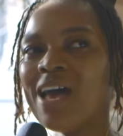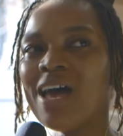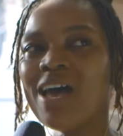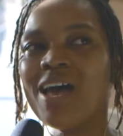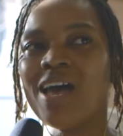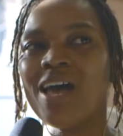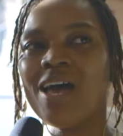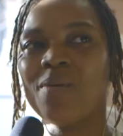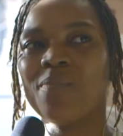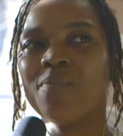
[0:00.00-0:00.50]

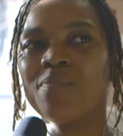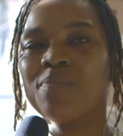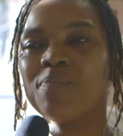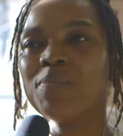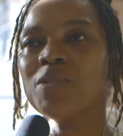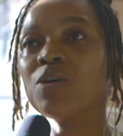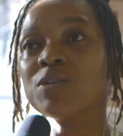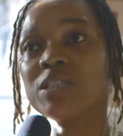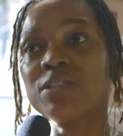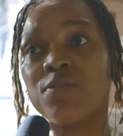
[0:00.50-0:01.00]

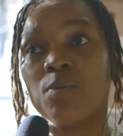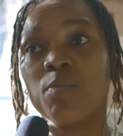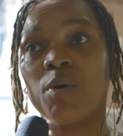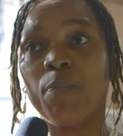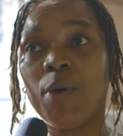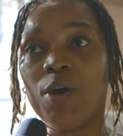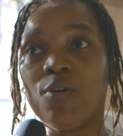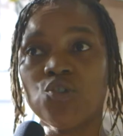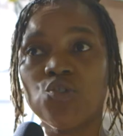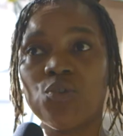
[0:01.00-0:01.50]
Lots of them are
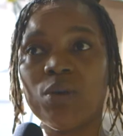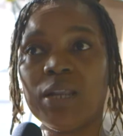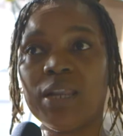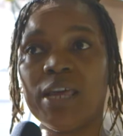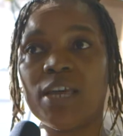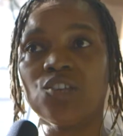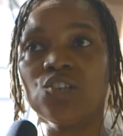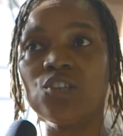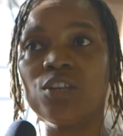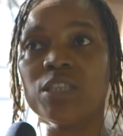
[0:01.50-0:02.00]
poetry
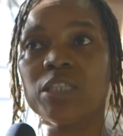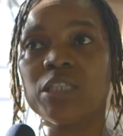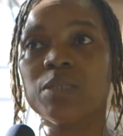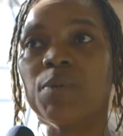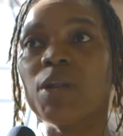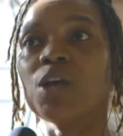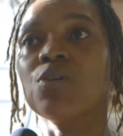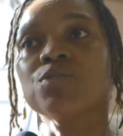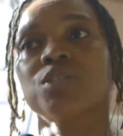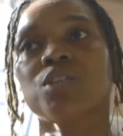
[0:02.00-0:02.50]
collections,
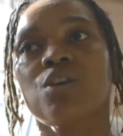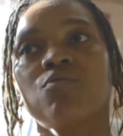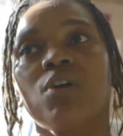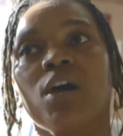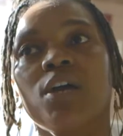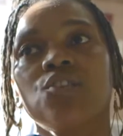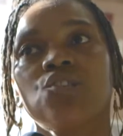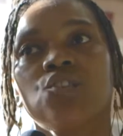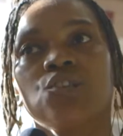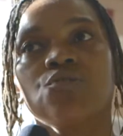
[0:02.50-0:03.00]
but I also
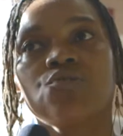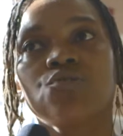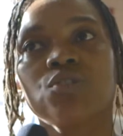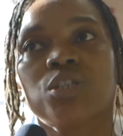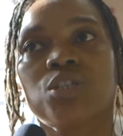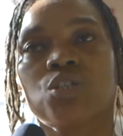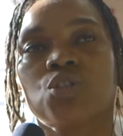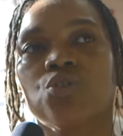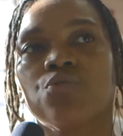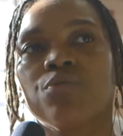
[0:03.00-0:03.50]
write
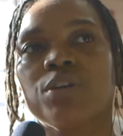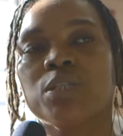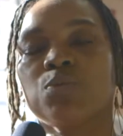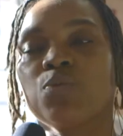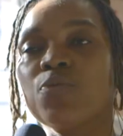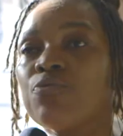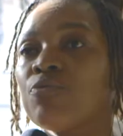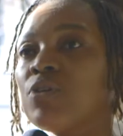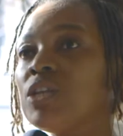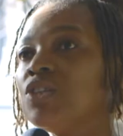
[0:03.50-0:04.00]
children's stories
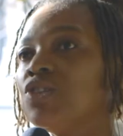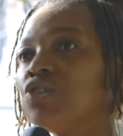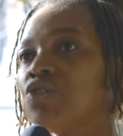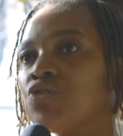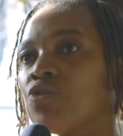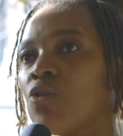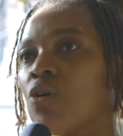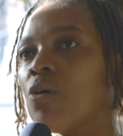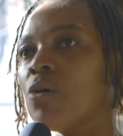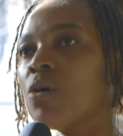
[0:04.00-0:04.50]
with really
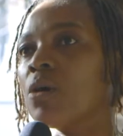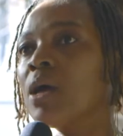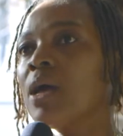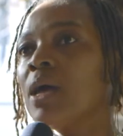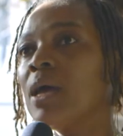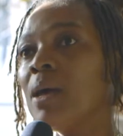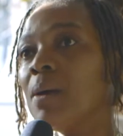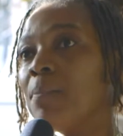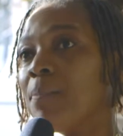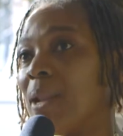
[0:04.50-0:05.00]
strong
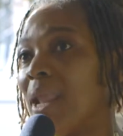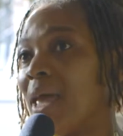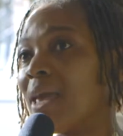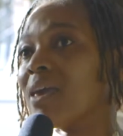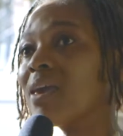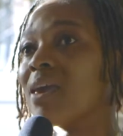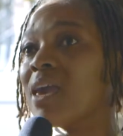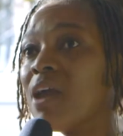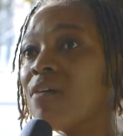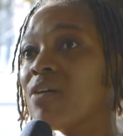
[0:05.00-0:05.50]
Black
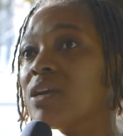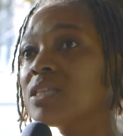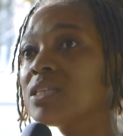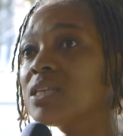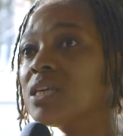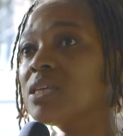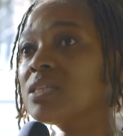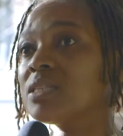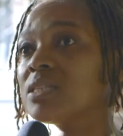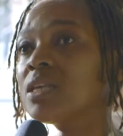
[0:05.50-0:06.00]

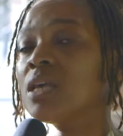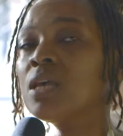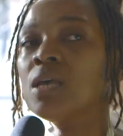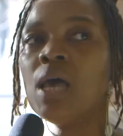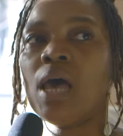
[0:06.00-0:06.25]
characters,